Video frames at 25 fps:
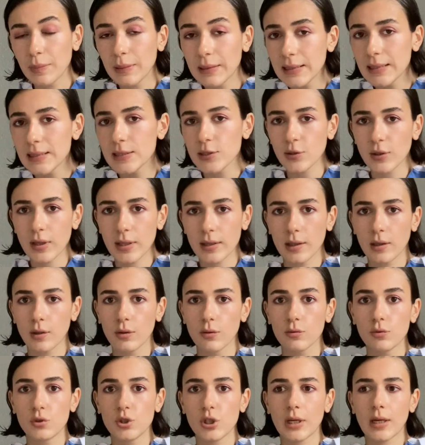please look at the
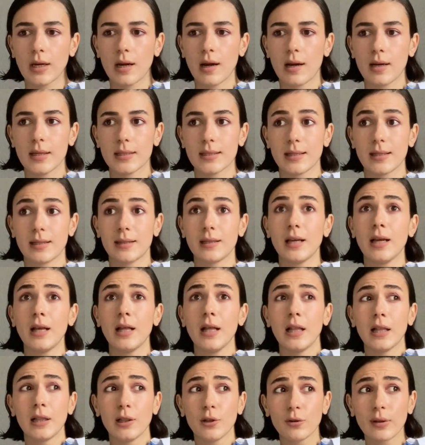Gucci cast and
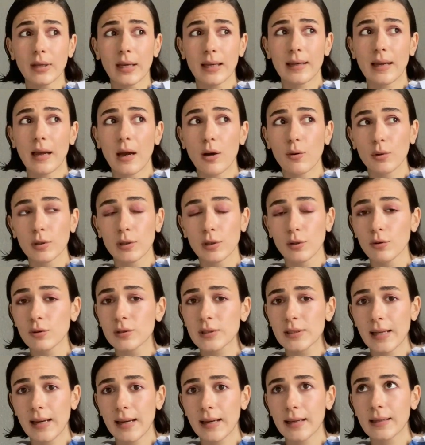look at how it
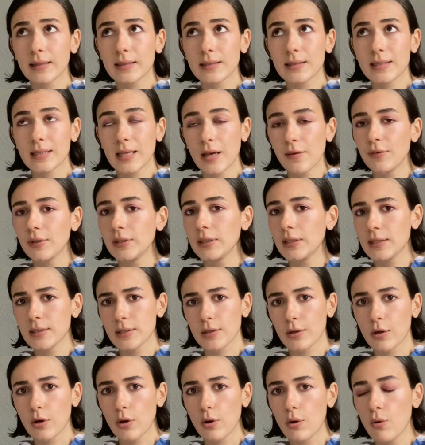looked like 7 years
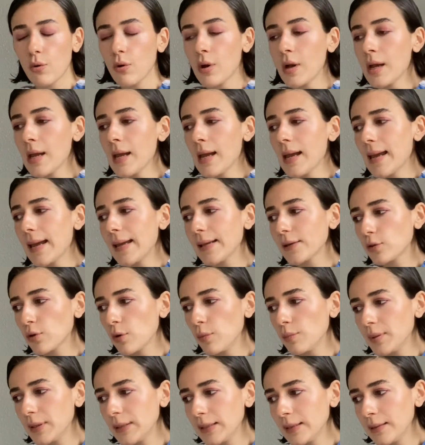ago. It
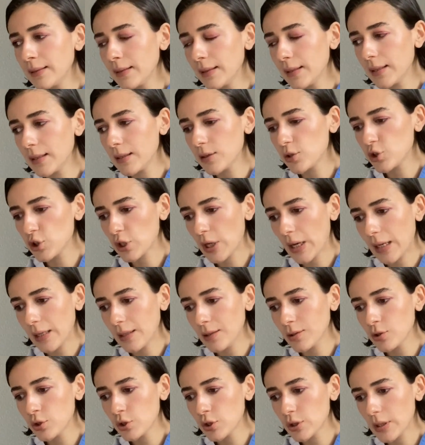completely
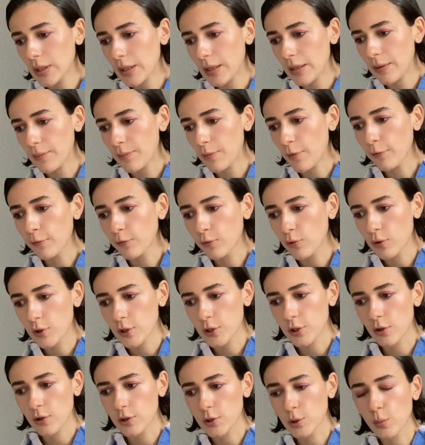changed. Of
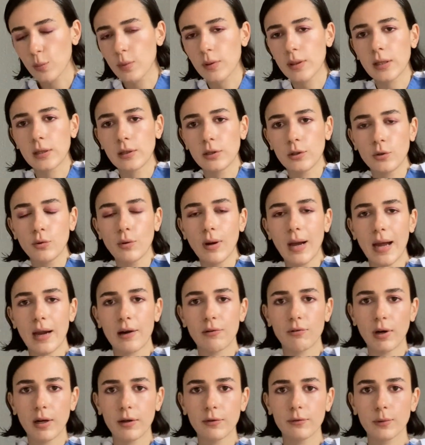course, also with the new
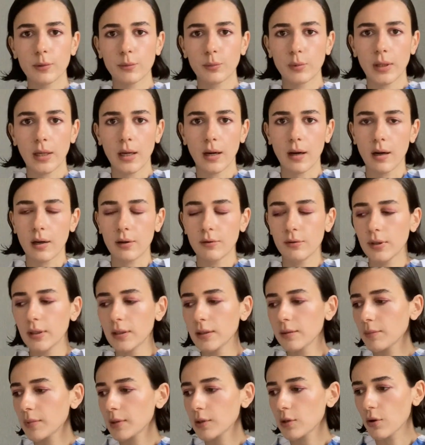era we are
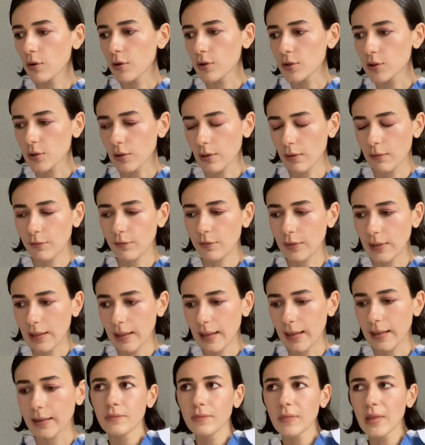in, but also I feel
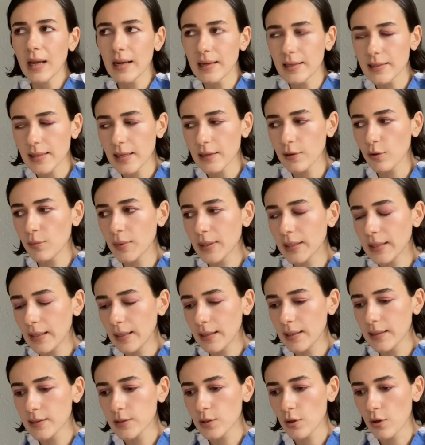like Alessandro
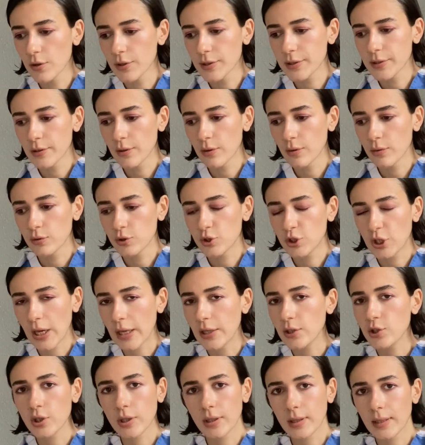Michele is also
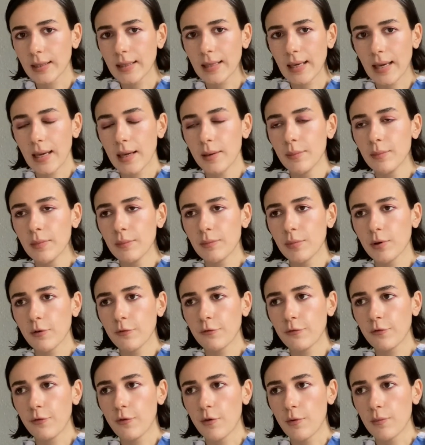changing the game
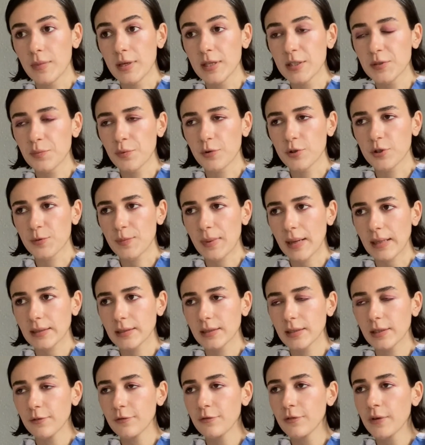from his
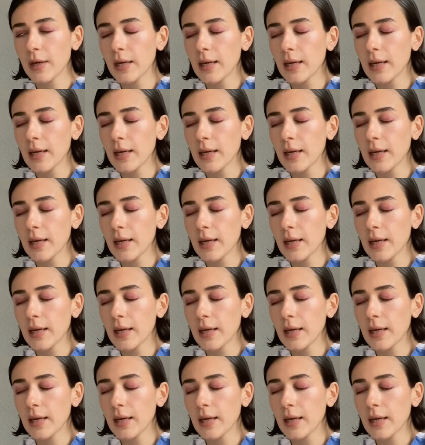perspective.